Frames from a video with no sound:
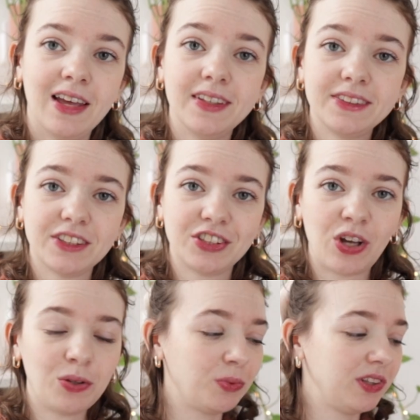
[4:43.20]
And this is
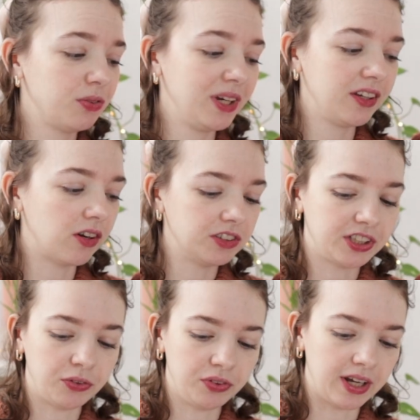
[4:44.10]
done with 3 yarns
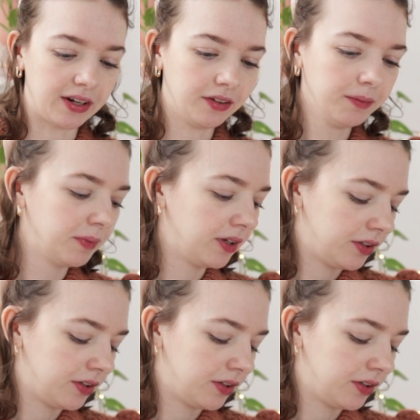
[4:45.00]
held together.